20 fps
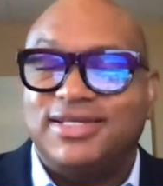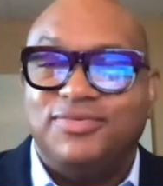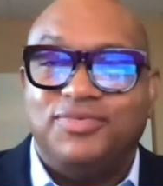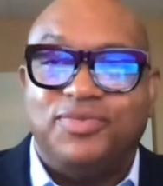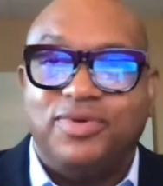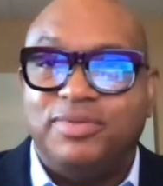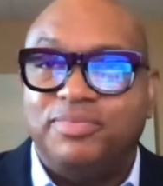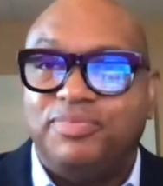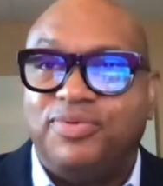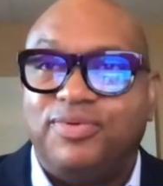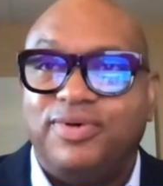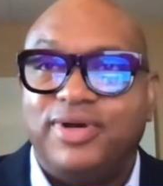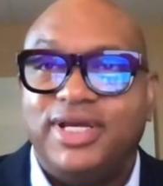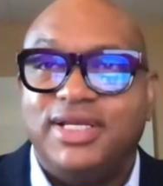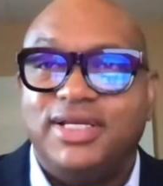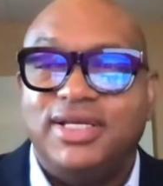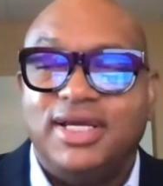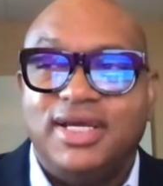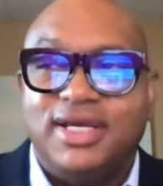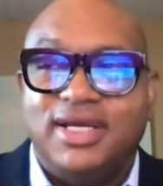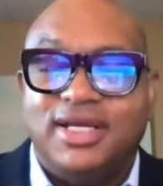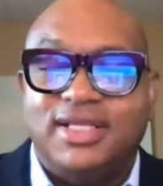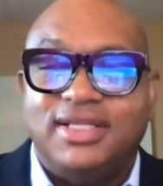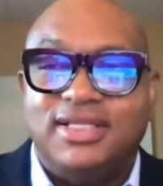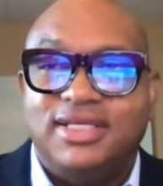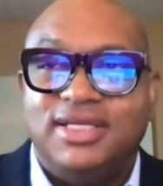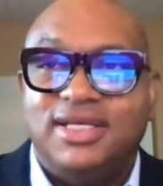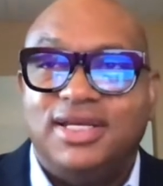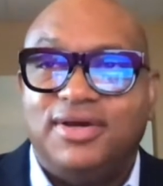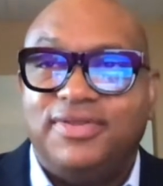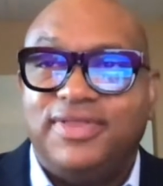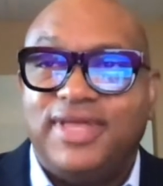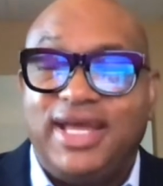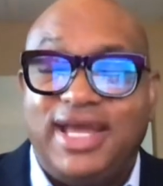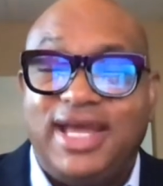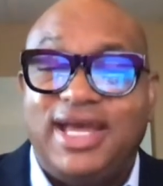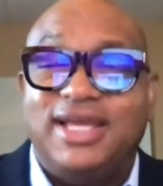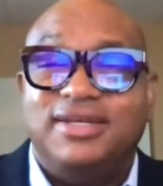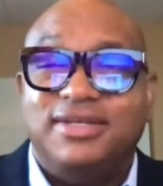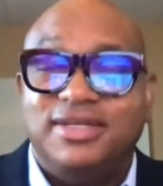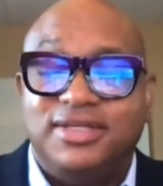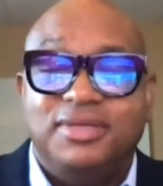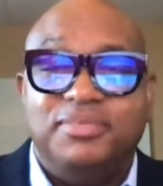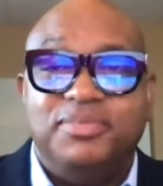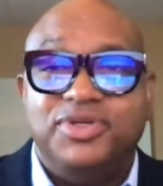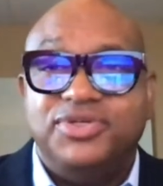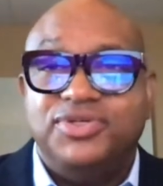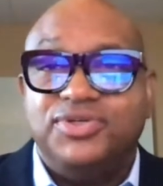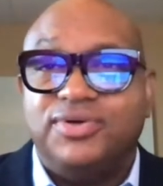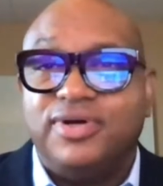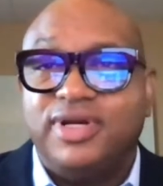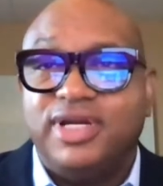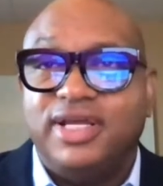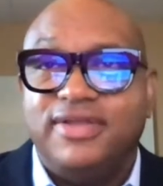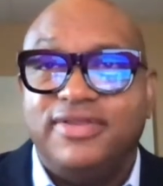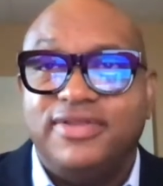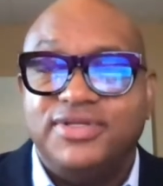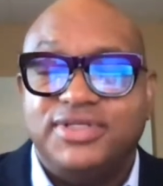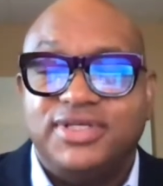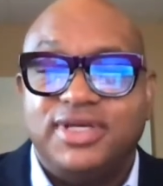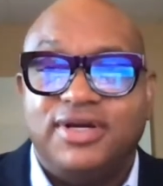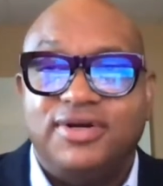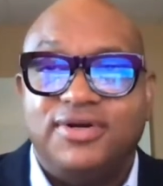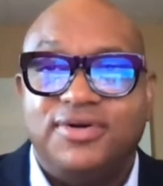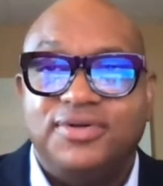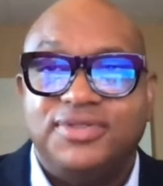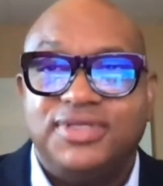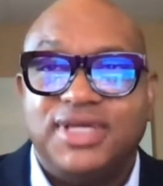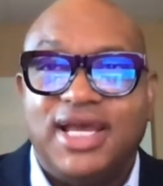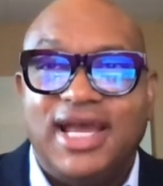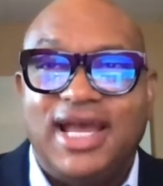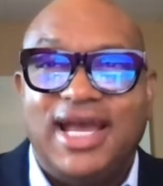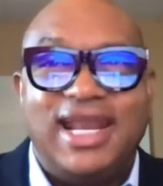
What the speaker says: At one point, you know, they had the majority of the shows,